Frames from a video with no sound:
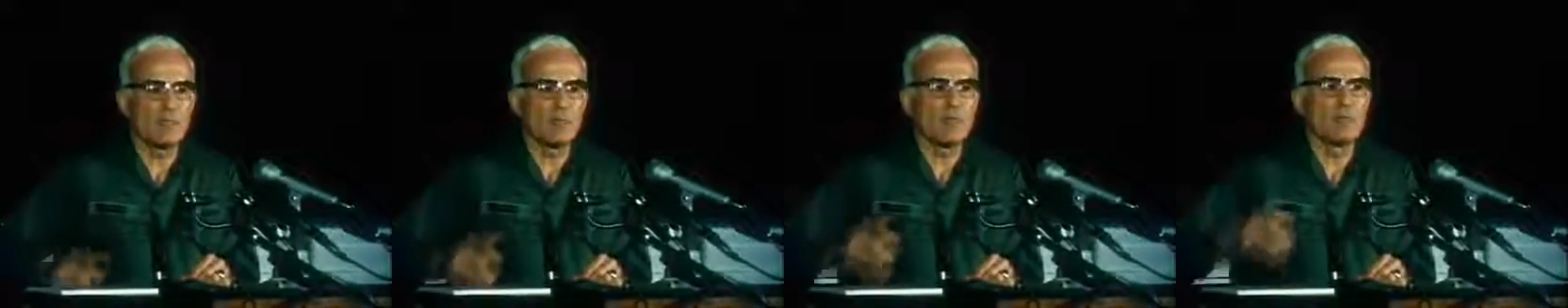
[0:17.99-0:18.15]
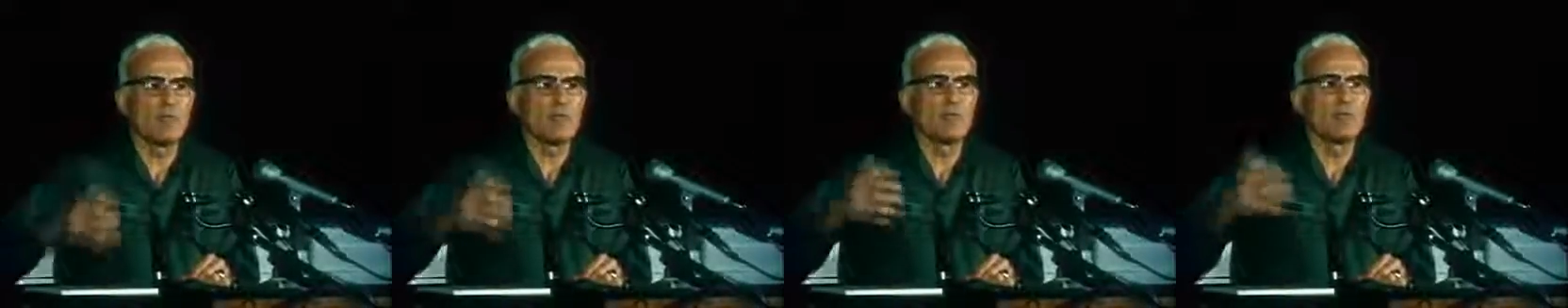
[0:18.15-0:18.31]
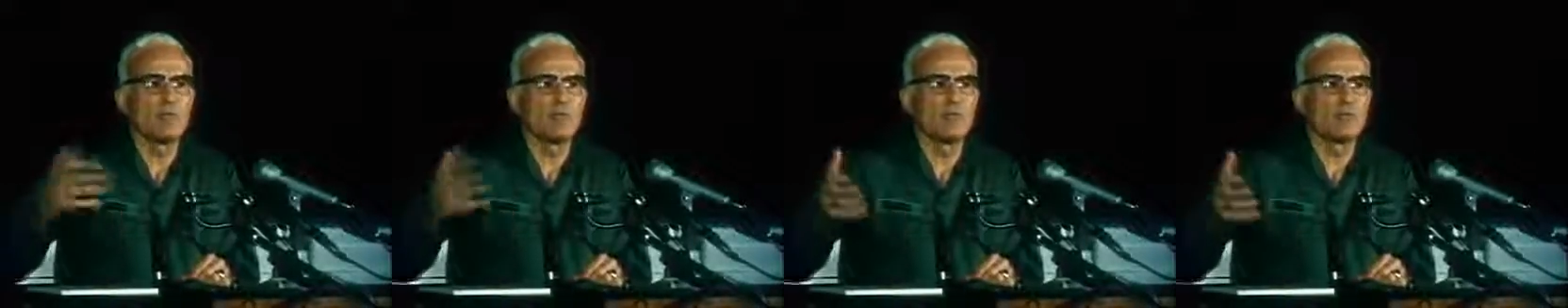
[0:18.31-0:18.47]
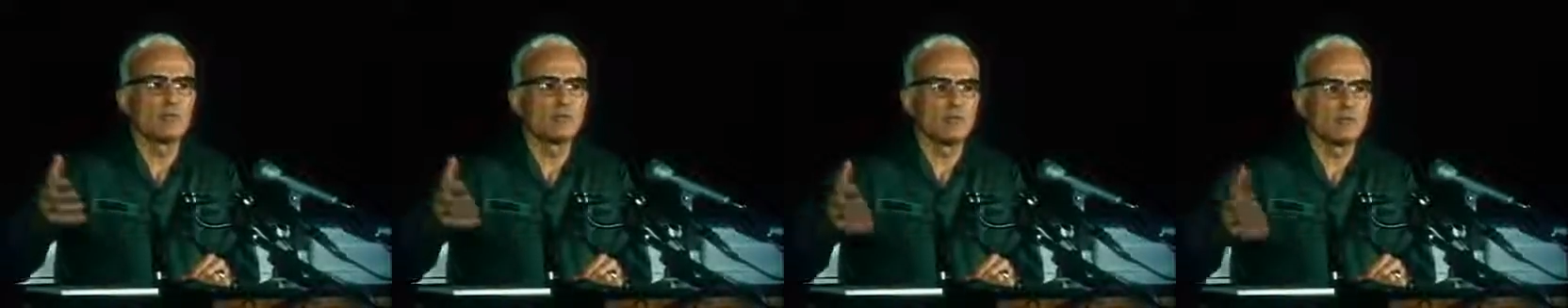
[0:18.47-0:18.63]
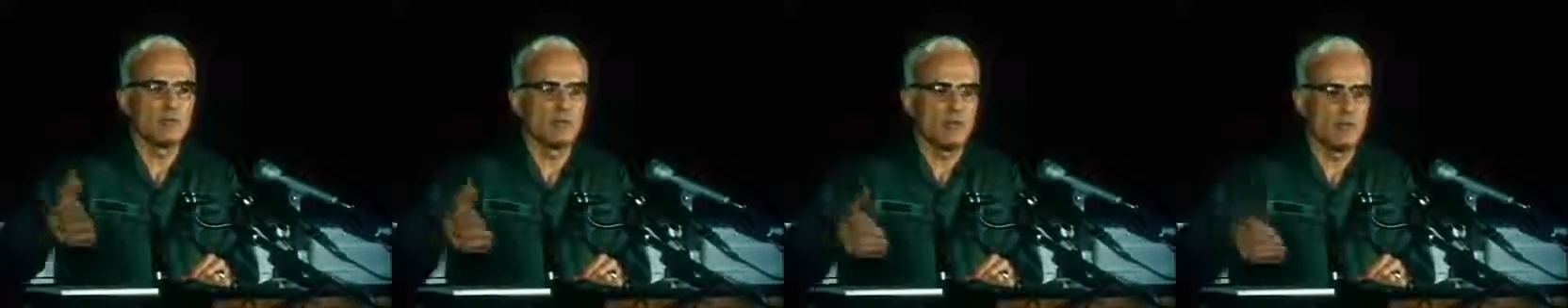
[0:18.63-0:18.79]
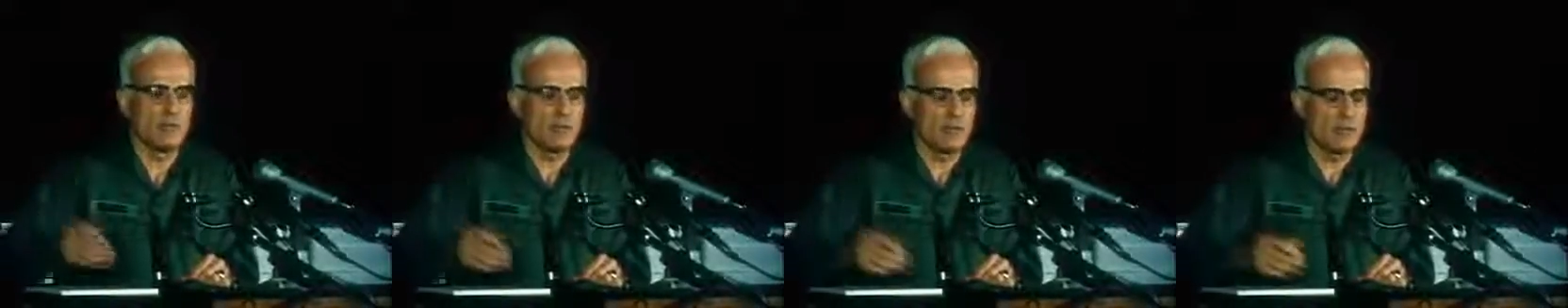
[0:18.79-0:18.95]
upon her own
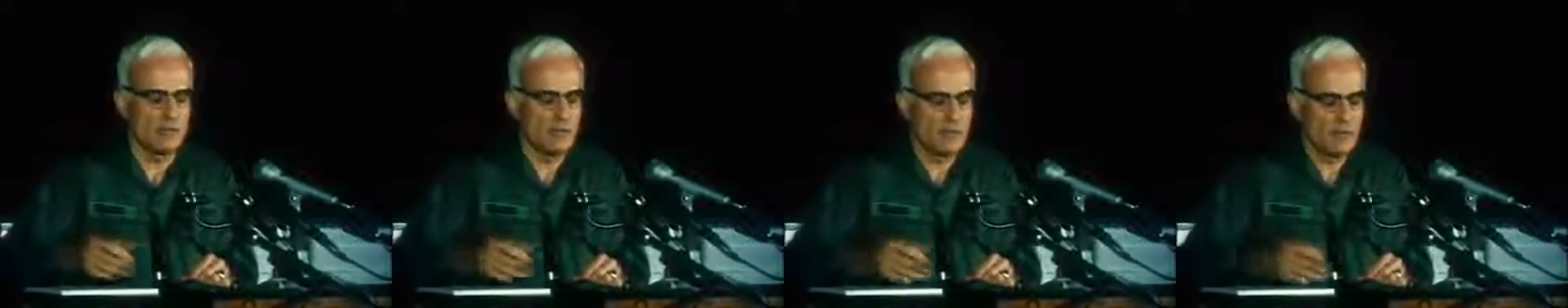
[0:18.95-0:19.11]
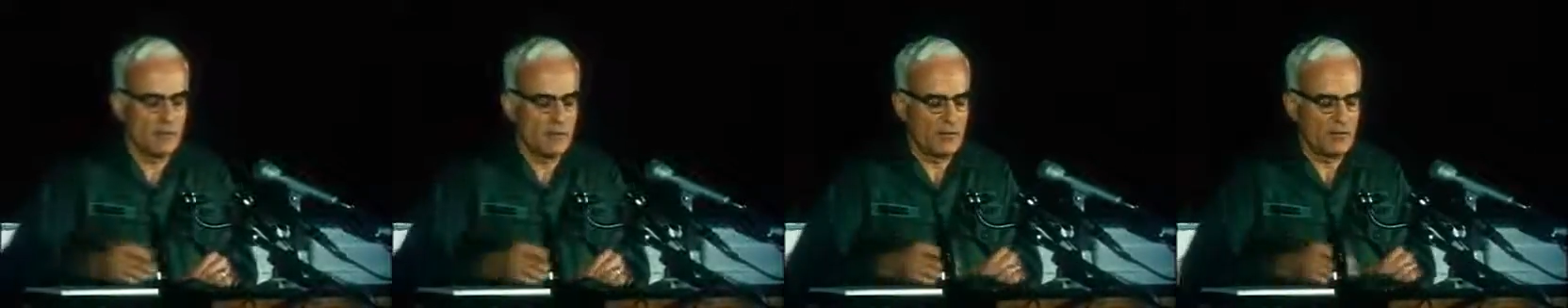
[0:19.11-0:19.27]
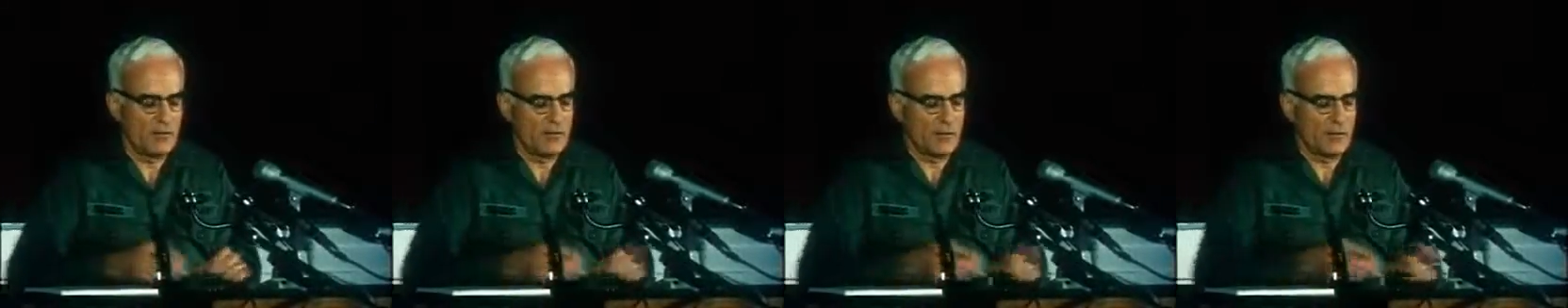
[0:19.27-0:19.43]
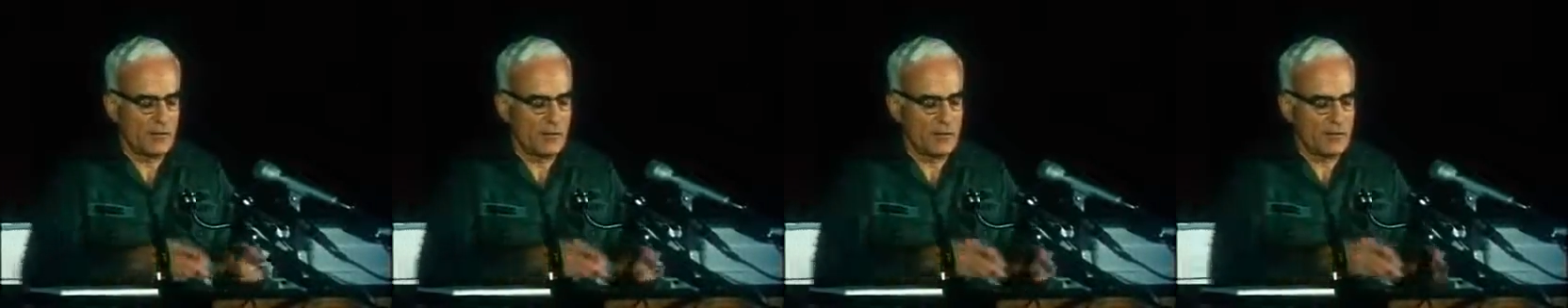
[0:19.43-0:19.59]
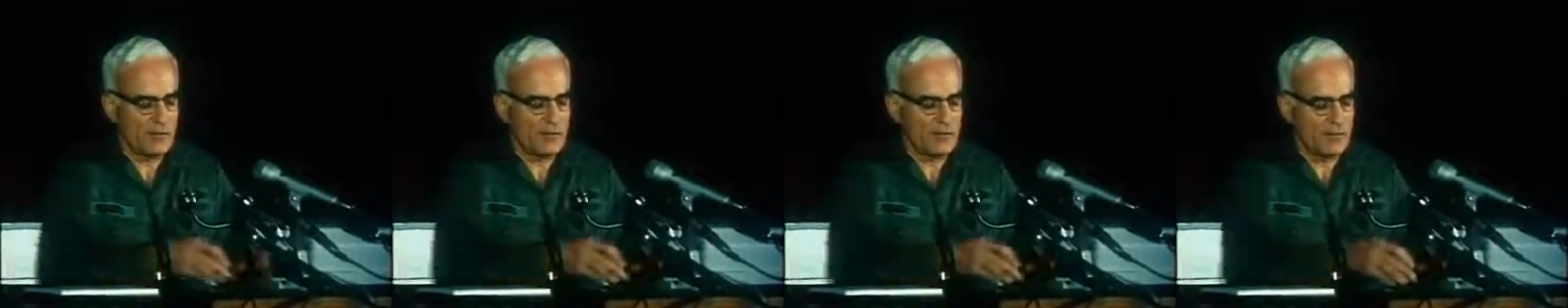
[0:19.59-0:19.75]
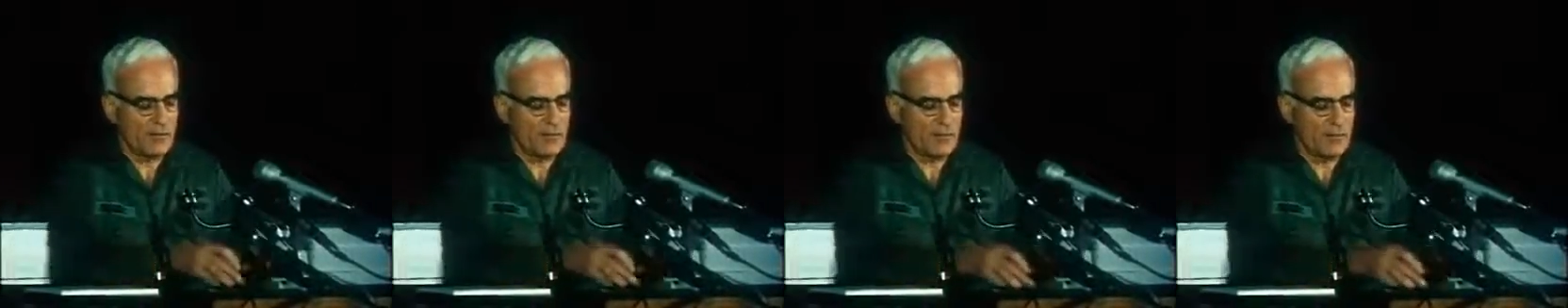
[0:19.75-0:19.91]
soil from
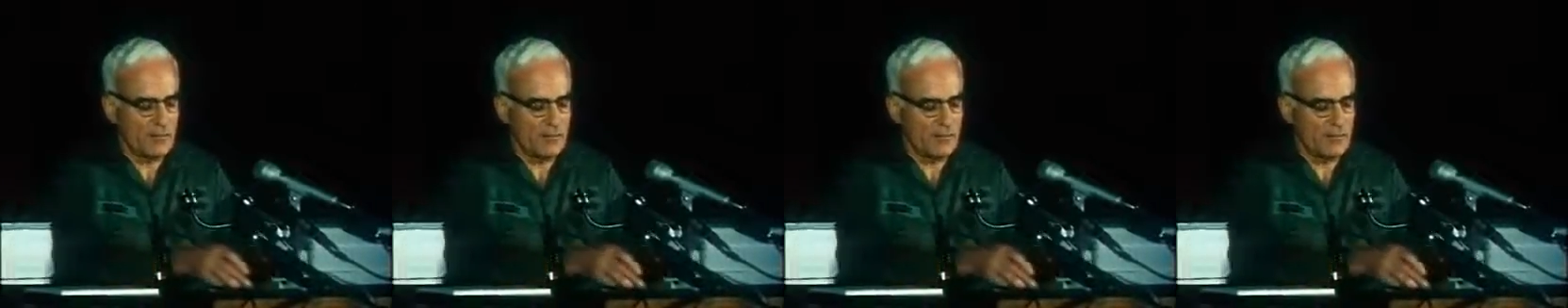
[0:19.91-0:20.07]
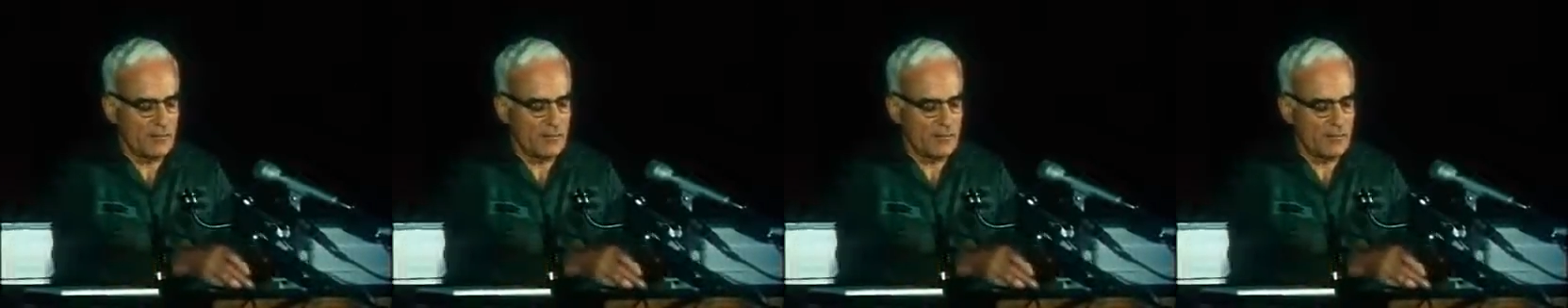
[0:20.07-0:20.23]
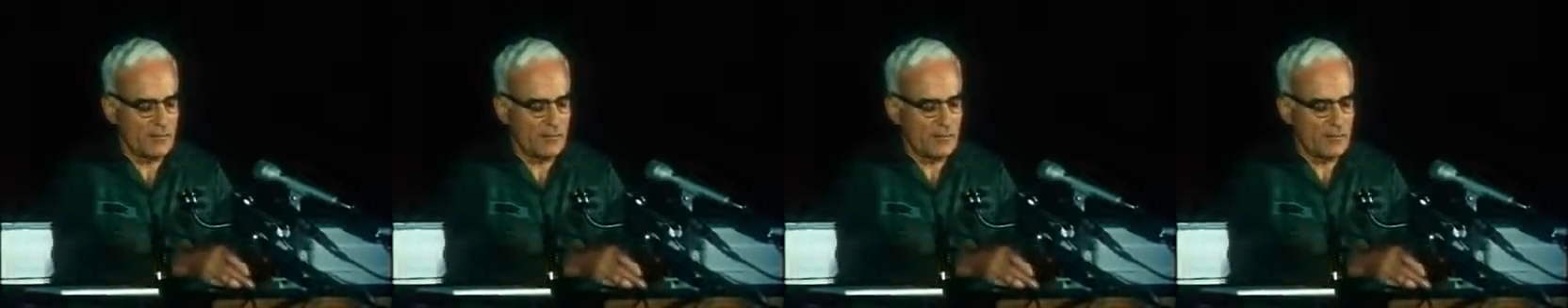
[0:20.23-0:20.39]
Western Europe.